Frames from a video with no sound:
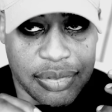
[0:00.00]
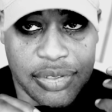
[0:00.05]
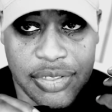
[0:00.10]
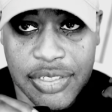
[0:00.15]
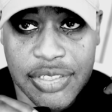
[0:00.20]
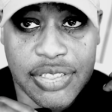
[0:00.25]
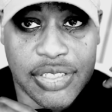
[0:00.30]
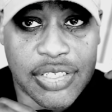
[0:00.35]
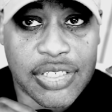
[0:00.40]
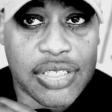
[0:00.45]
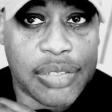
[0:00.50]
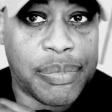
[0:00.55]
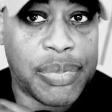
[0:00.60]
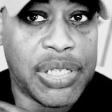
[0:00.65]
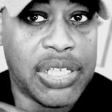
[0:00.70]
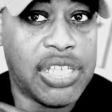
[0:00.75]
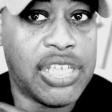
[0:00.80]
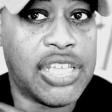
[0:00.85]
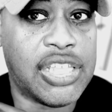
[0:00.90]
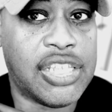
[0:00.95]
this is the
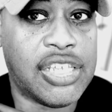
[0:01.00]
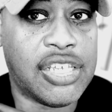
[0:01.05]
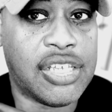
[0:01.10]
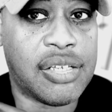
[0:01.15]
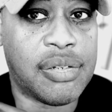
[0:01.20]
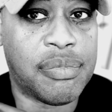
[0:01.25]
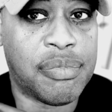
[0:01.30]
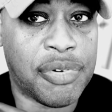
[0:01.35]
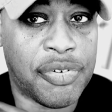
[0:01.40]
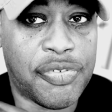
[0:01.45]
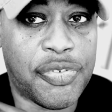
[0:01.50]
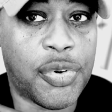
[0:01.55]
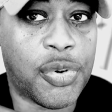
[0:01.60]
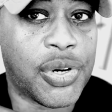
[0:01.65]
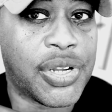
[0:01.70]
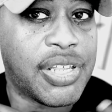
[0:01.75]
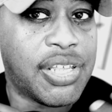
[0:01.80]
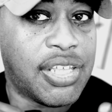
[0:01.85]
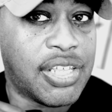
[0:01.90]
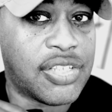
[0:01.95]
beginning
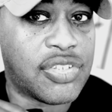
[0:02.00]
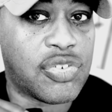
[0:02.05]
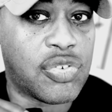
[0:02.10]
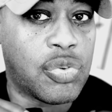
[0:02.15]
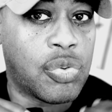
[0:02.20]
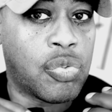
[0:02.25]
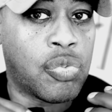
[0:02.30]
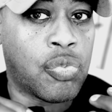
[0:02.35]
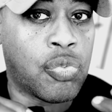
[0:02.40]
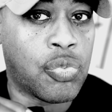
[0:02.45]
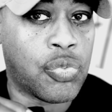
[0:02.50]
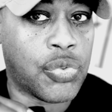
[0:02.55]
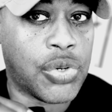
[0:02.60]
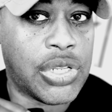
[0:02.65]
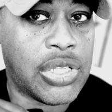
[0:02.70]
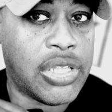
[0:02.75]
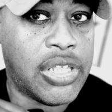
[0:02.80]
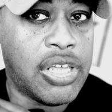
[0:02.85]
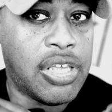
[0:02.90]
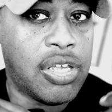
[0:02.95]
before it gets
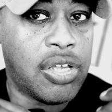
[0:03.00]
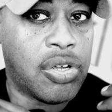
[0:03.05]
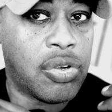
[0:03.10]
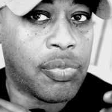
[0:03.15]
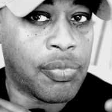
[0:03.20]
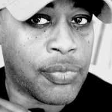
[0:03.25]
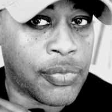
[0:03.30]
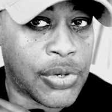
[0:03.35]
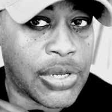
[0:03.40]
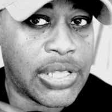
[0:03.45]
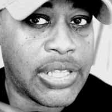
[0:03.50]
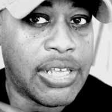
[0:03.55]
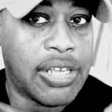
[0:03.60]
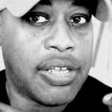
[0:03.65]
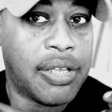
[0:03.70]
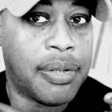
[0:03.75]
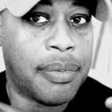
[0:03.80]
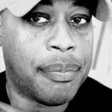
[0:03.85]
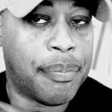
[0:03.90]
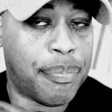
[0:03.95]
really,
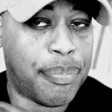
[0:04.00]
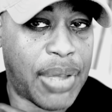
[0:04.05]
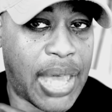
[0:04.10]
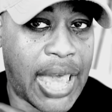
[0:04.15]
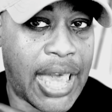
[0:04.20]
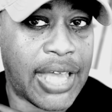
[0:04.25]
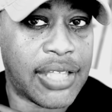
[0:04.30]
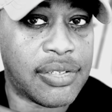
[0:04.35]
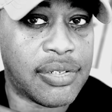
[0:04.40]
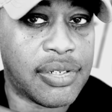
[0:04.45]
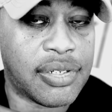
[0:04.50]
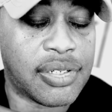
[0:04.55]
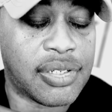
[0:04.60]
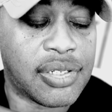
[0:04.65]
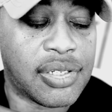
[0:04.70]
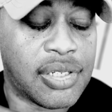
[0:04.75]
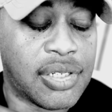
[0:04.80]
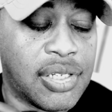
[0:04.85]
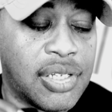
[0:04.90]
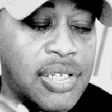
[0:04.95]
really bad.
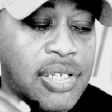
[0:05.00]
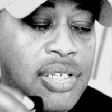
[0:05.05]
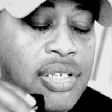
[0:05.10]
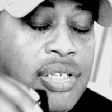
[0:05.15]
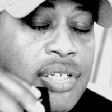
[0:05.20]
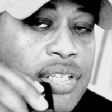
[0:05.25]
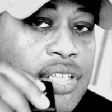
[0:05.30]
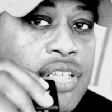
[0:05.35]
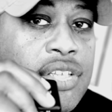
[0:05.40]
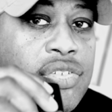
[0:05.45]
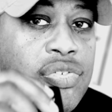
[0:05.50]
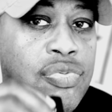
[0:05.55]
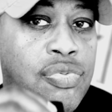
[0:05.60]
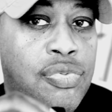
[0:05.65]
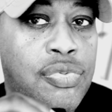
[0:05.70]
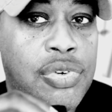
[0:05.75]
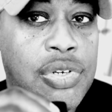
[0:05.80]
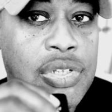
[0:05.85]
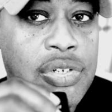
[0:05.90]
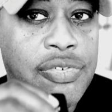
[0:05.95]
Gets
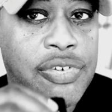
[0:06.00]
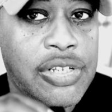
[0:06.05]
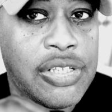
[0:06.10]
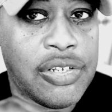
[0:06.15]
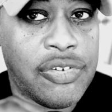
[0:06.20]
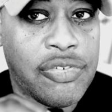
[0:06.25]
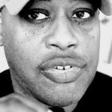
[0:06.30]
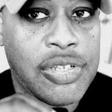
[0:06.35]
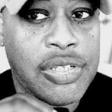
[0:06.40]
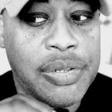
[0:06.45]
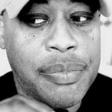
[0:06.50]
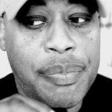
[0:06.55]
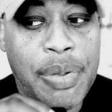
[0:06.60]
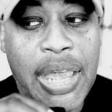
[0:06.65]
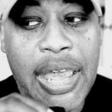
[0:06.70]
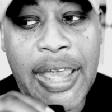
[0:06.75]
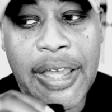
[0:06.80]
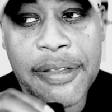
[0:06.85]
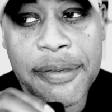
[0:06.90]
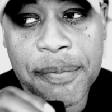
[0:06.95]
really, really, really
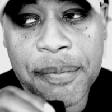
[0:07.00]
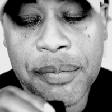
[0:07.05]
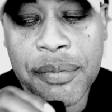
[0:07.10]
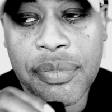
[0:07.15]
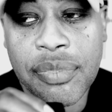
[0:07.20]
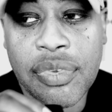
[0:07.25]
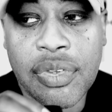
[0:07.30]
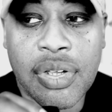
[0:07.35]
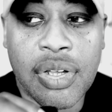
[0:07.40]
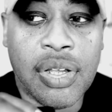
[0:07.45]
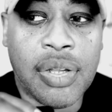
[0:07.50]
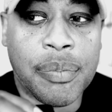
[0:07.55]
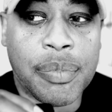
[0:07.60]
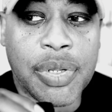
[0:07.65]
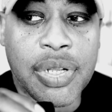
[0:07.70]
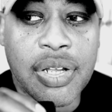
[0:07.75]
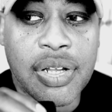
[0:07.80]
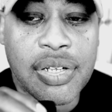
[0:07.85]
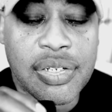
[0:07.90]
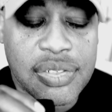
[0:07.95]
bad
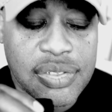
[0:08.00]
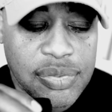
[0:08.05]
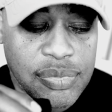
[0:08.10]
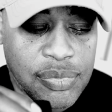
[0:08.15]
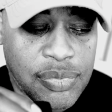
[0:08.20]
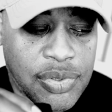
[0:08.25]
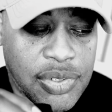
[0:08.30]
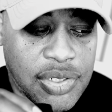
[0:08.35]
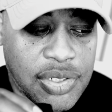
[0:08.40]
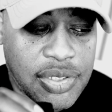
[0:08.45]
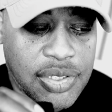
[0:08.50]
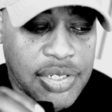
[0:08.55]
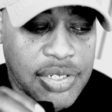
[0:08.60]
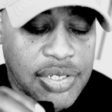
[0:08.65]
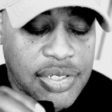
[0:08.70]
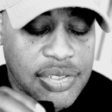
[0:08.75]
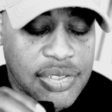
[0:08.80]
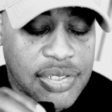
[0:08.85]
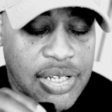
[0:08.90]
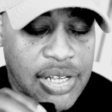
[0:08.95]
because one of the
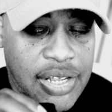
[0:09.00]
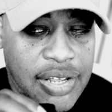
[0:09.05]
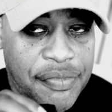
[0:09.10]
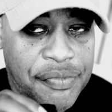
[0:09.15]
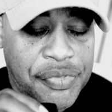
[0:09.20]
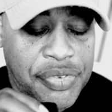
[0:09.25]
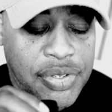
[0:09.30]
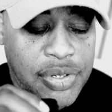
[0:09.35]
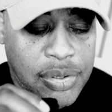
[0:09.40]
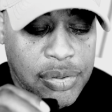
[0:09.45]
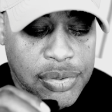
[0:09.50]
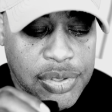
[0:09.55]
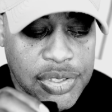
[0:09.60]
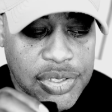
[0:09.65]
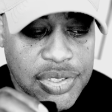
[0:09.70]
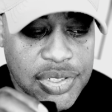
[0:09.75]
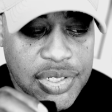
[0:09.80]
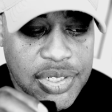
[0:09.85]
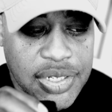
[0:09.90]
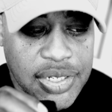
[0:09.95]
things I have
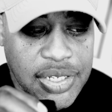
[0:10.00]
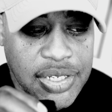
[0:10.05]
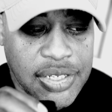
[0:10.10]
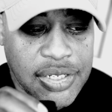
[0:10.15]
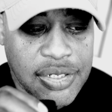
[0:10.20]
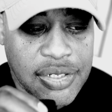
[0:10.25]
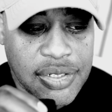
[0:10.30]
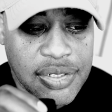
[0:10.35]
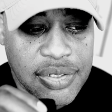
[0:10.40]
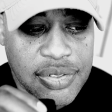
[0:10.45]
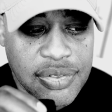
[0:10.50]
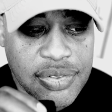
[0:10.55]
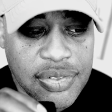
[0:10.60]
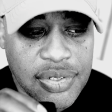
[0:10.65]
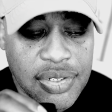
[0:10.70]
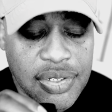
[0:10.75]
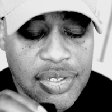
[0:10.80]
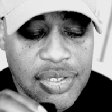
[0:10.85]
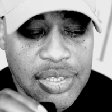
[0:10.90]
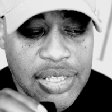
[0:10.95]
noticed
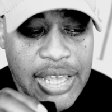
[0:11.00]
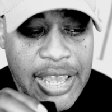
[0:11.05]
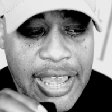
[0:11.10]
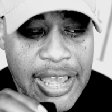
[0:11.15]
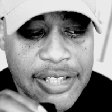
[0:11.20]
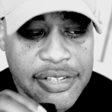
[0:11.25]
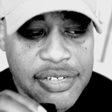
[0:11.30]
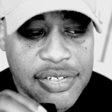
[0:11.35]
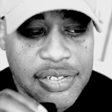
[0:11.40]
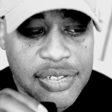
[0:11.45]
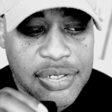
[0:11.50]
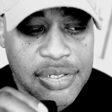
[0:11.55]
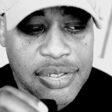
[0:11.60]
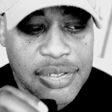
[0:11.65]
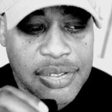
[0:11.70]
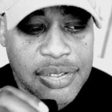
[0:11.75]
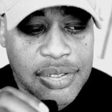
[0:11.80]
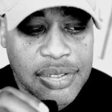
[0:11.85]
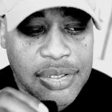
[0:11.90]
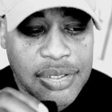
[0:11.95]
is that
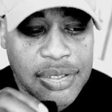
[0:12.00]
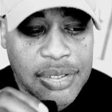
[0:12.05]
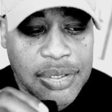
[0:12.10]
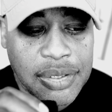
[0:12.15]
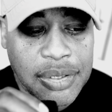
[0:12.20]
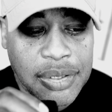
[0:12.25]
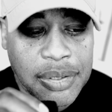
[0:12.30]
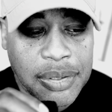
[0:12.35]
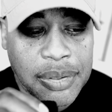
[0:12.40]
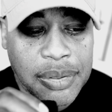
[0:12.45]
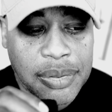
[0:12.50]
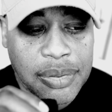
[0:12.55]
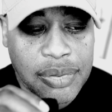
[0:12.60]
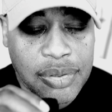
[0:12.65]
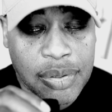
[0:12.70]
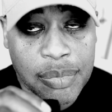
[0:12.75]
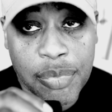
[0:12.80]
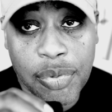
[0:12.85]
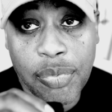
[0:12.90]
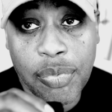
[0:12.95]

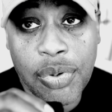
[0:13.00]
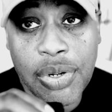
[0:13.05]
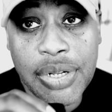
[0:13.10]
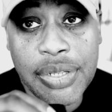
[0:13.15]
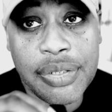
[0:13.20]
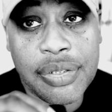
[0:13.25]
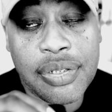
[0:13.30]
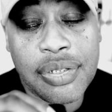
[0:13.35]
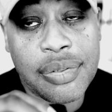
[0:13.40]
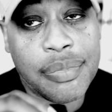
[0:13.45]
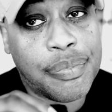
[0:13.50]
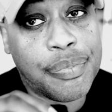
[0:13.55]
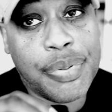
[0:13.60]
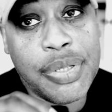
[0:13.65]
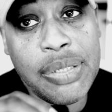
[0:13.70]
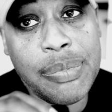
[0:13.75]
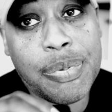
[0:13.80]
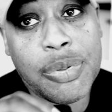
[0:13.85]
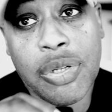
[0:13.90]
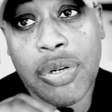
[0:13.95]
number one,
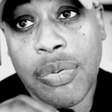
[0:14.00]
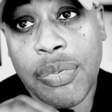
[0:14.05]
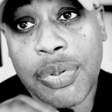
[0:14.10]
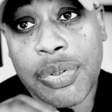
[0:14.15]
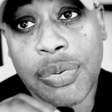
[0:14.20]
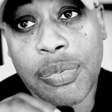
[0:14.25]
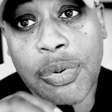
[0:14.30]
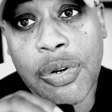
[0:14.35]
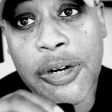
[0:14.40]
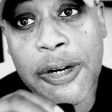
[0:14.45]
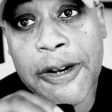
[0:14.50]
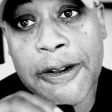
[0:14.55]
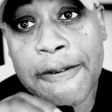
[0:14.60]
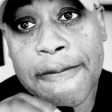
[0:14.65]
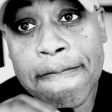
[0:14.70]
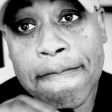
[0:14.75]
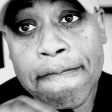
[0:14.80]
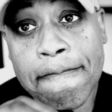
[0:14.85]
people don't want to work.